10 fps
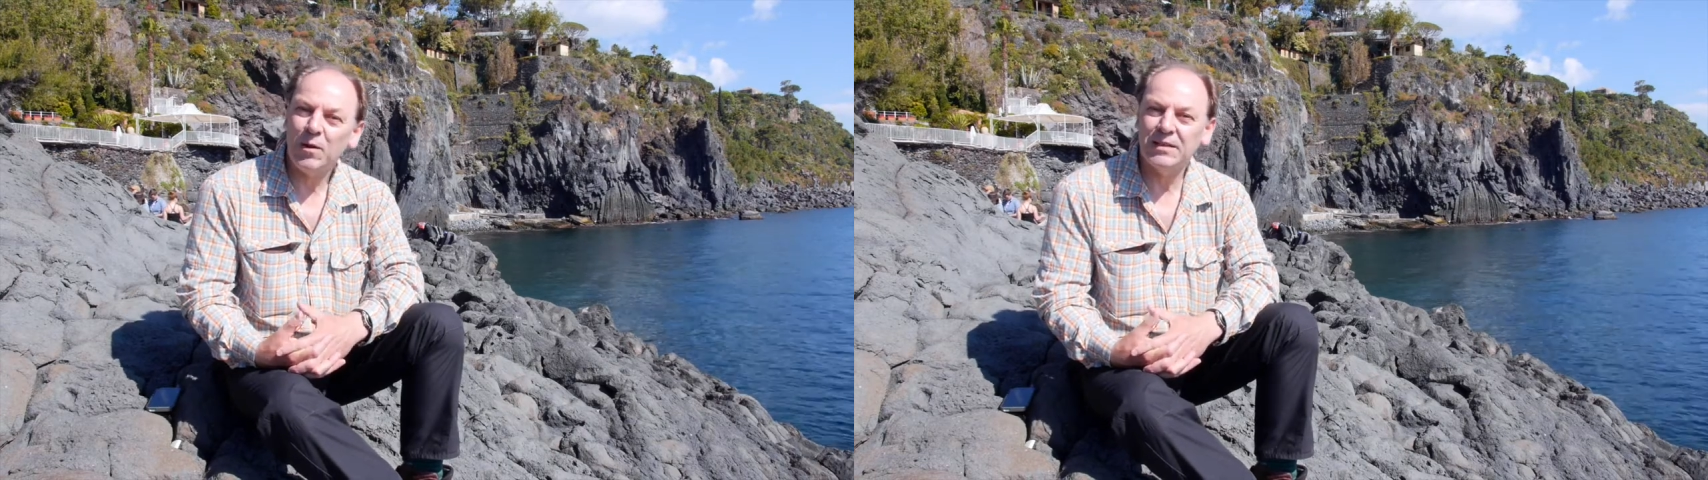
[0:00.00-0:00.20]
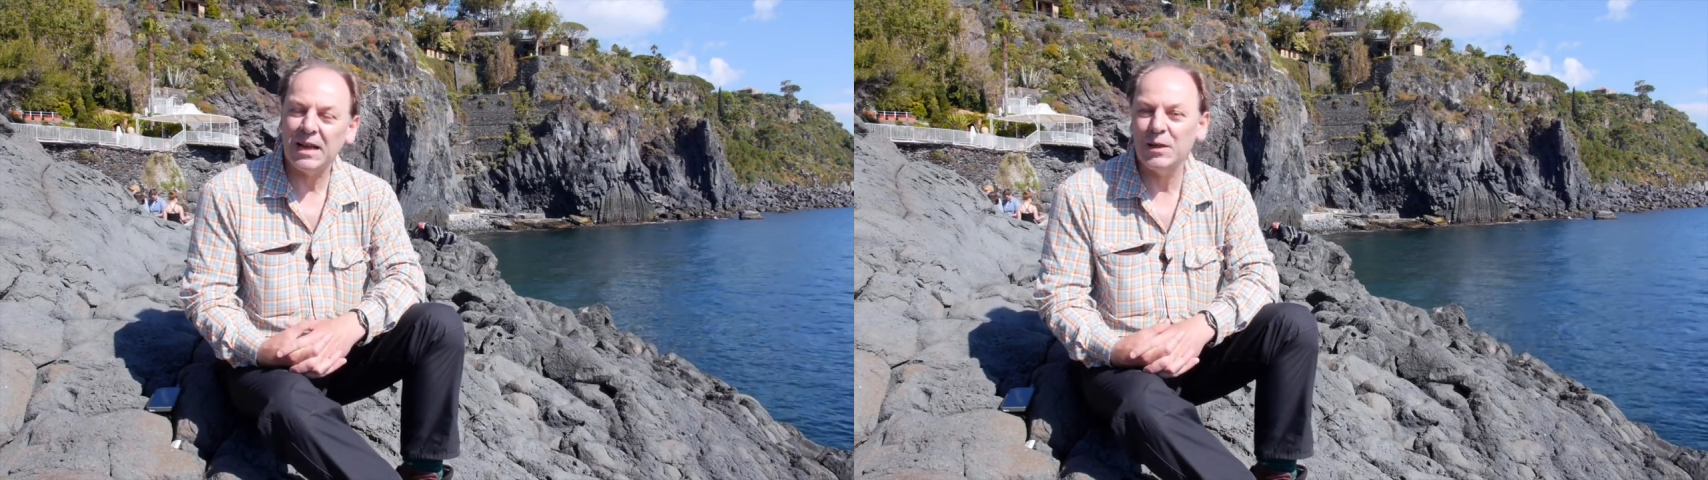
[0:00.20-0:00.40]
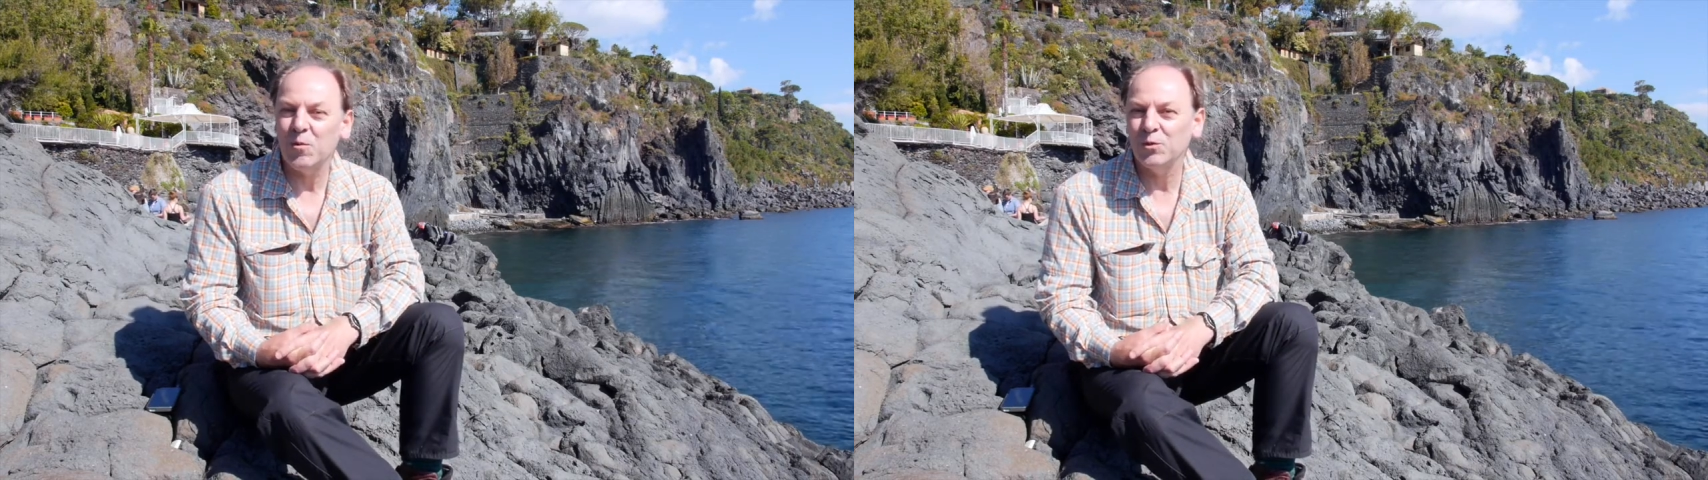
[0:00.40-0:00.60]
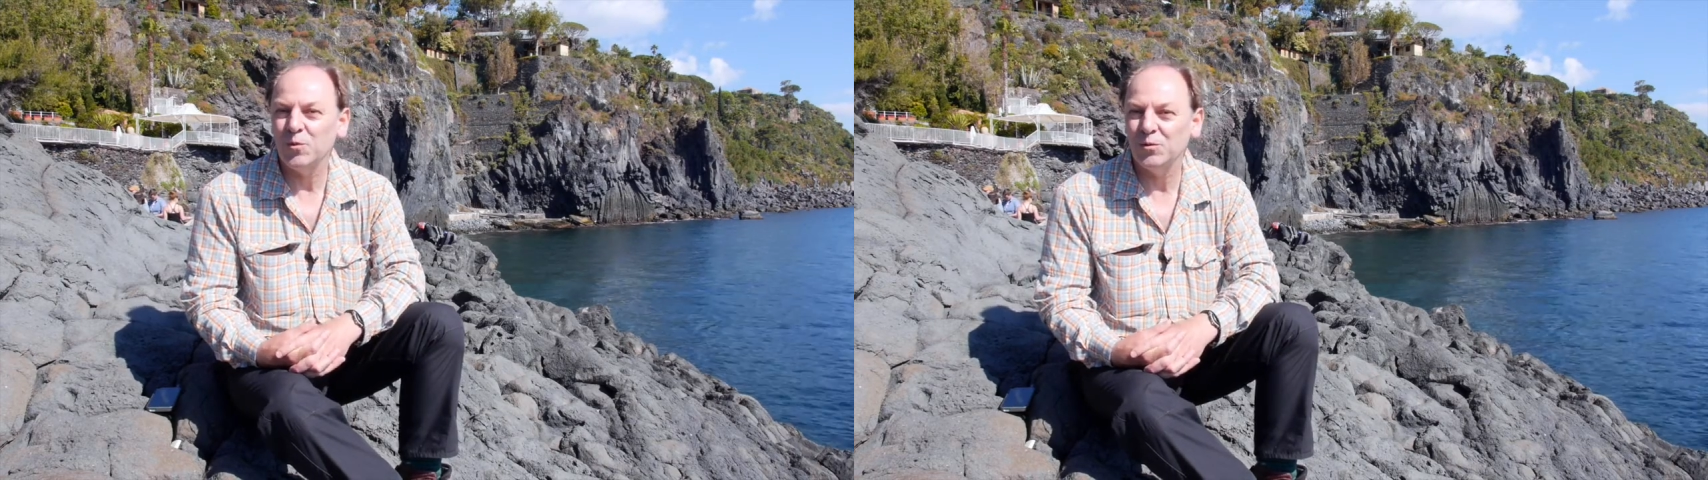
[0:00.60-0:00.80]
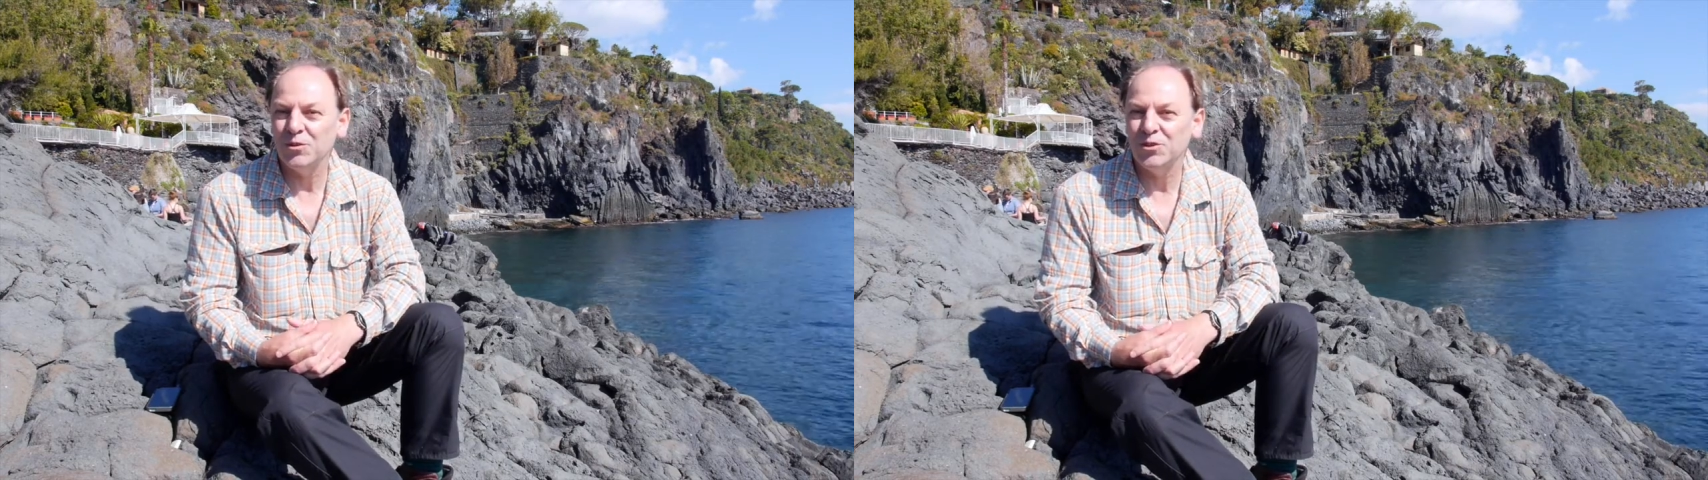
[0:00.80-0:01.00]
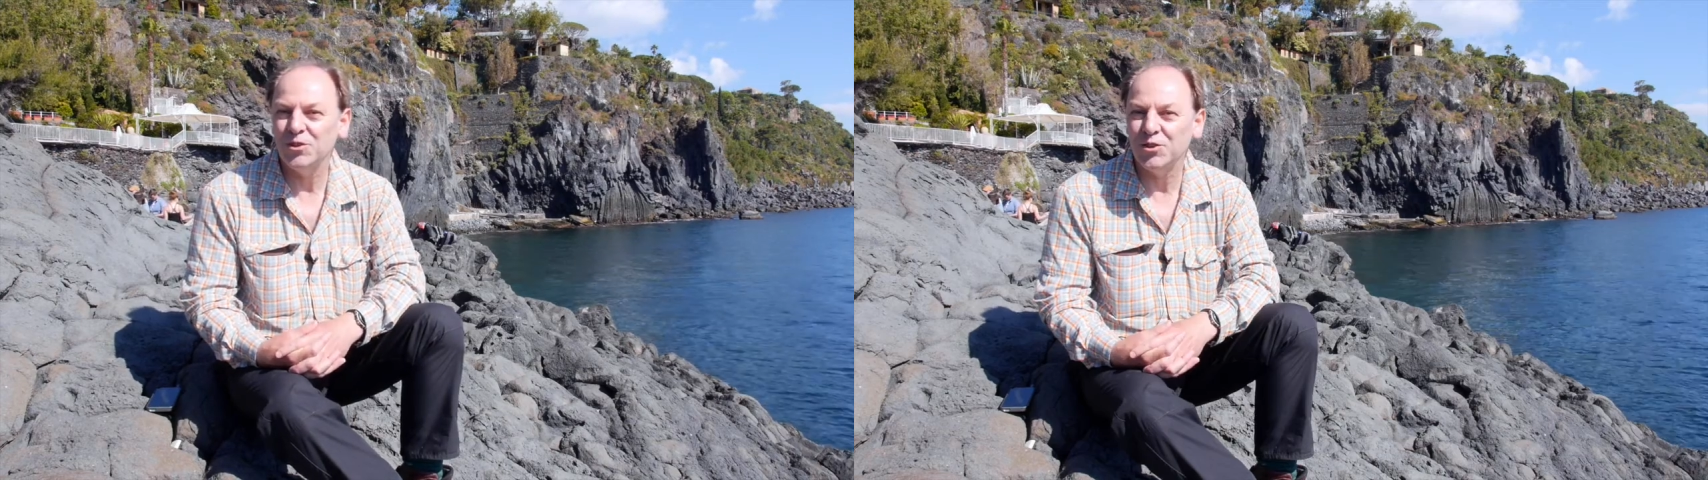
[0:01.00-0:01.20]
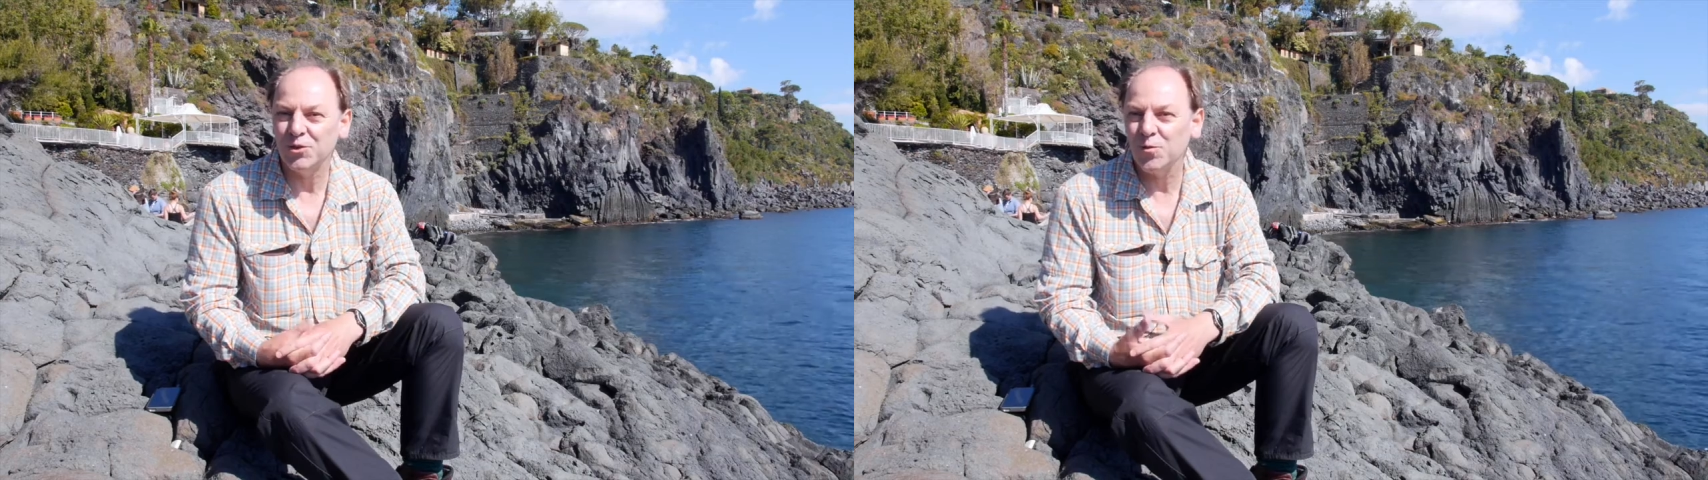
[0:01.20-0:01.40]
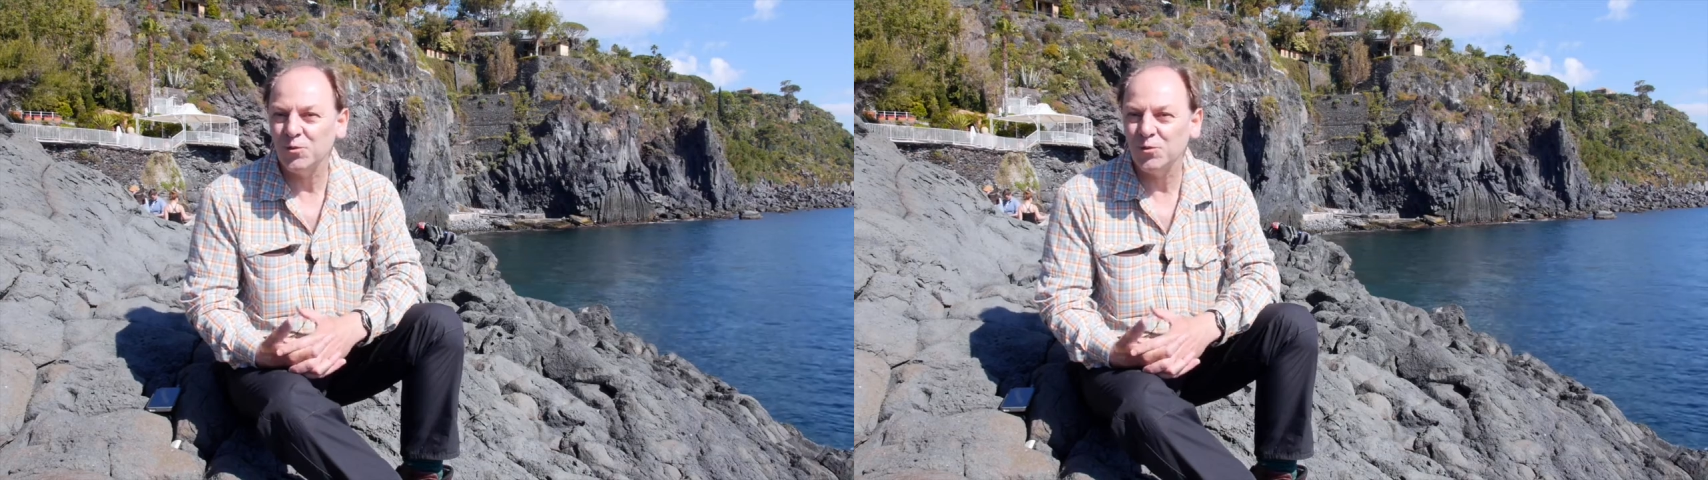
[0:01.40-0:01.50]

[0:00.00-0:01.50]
exactly what I wanted to do,